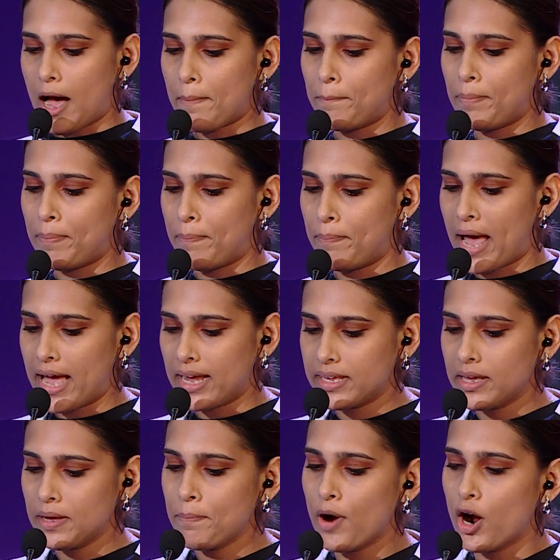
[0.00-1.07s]
Our
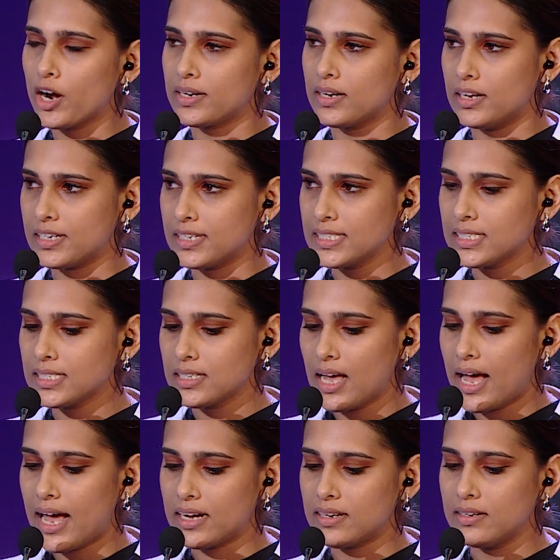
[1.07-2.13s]
banking partners,
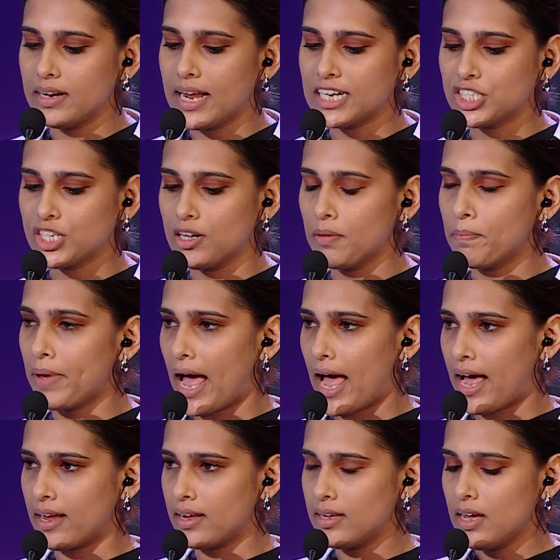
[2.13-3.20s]
Hutton National
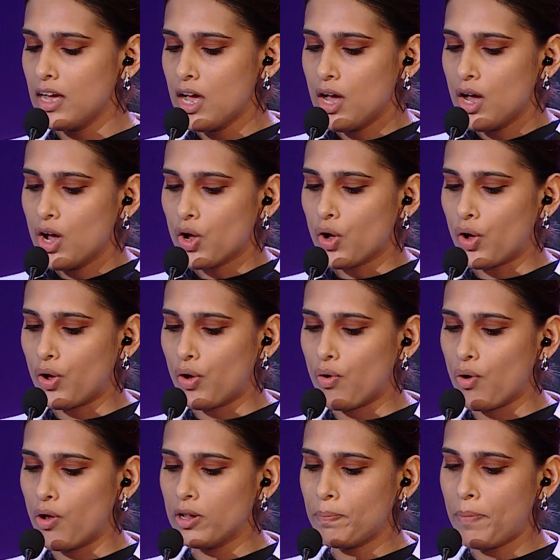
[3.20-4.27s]
Bank,
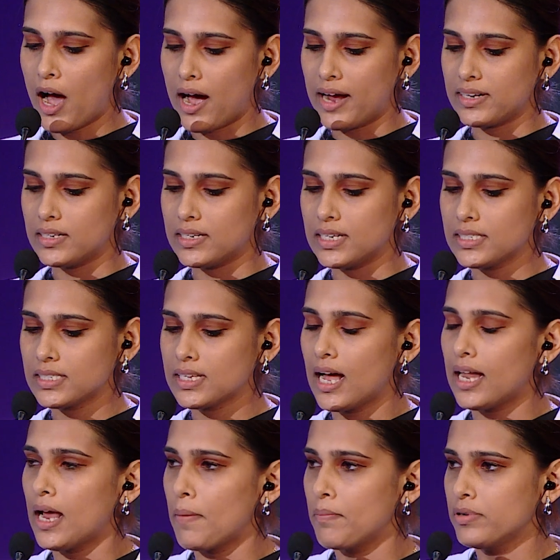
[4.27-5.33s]
Gold partners,
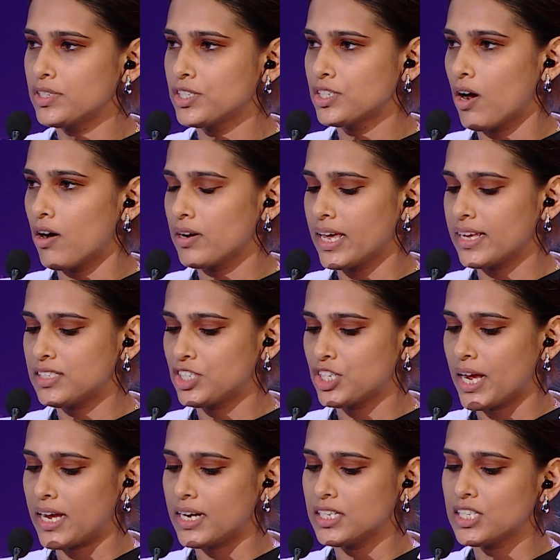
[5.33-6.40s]
Columbus Stock
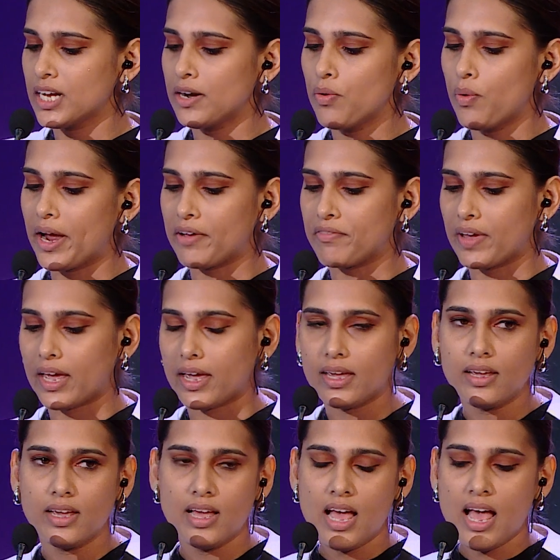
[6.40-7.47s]
Exchange and
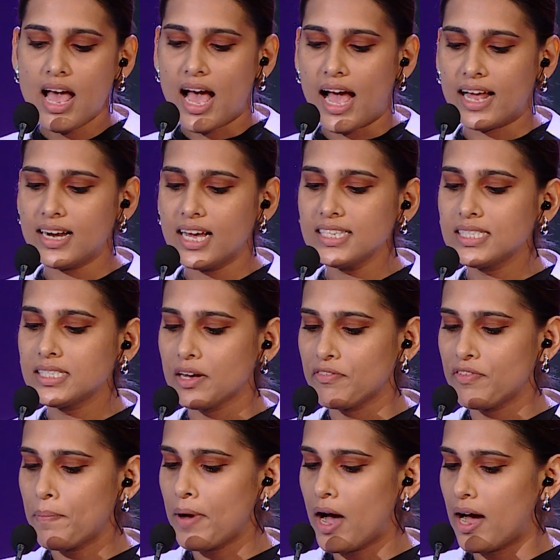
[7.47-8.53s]
Huawei, and our
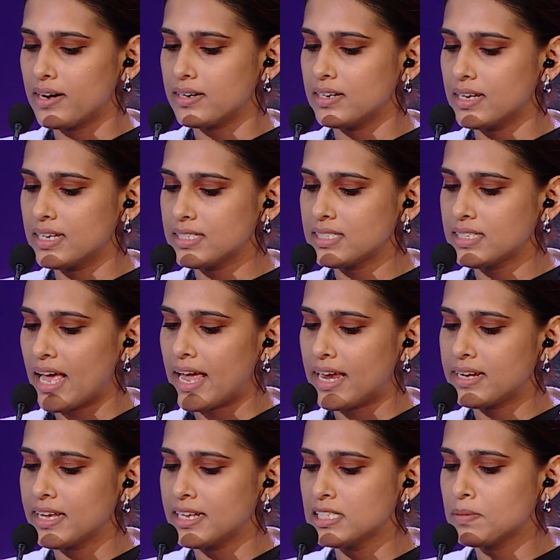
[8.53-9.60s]
silver partners,
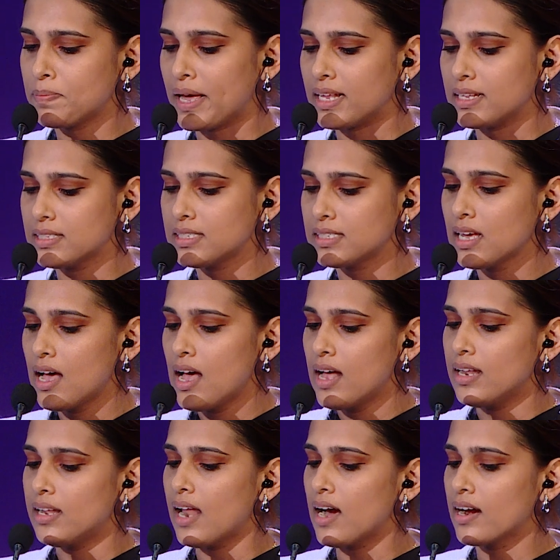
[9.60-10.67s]
Aitken Spence,
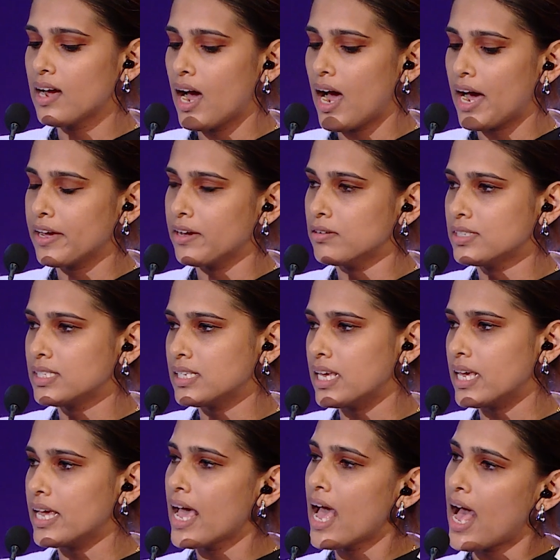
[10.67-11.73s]
Lanka
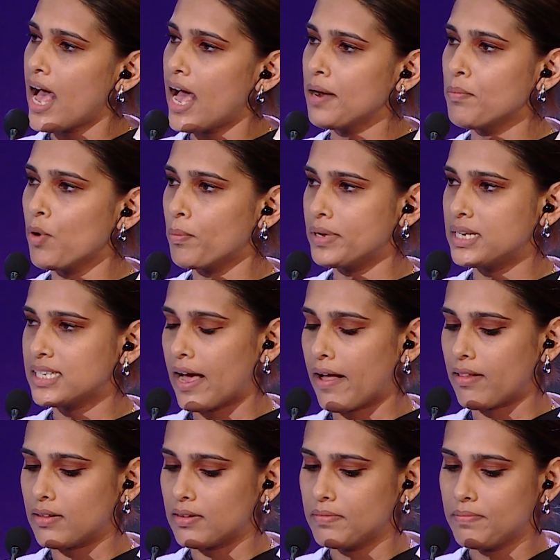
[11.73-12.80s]
IOC, and
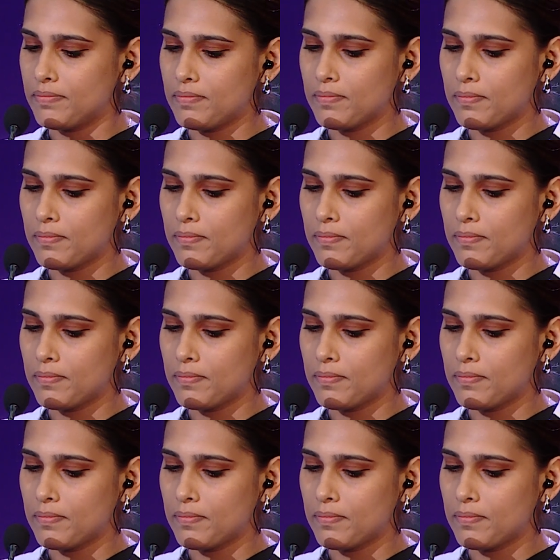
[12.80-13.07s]
Mobitel.